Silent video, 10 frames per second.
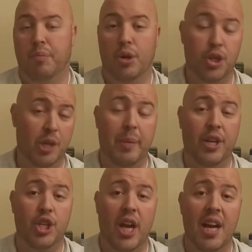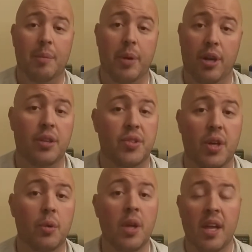partially to my shock, but
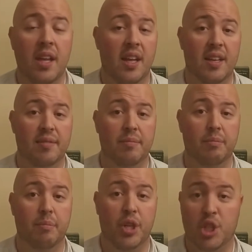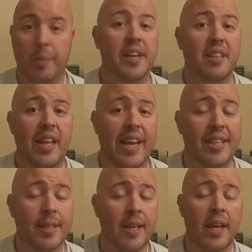also much to my
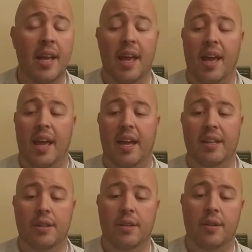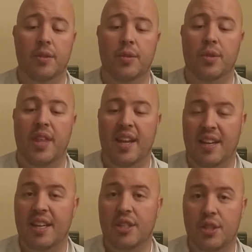delight. And they
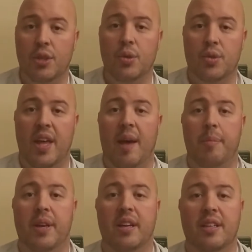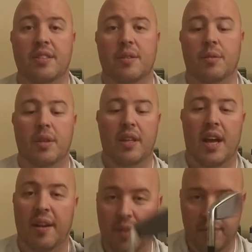needed to use that because
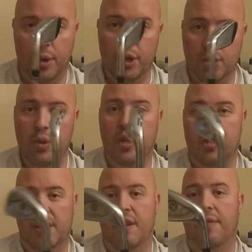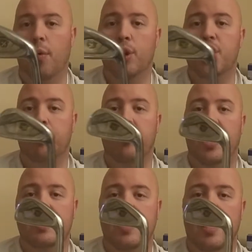if they're going to do this in a forging
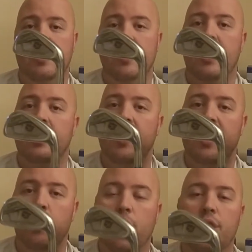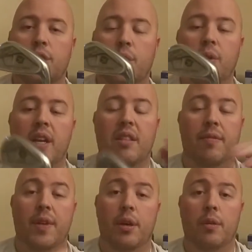process, then they wanted to create the
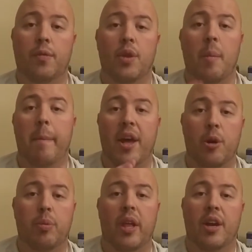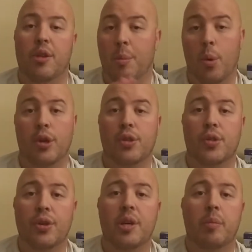feel for the better player, the more
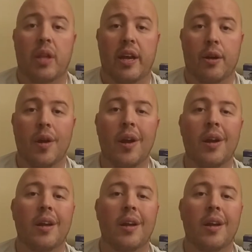discerning player,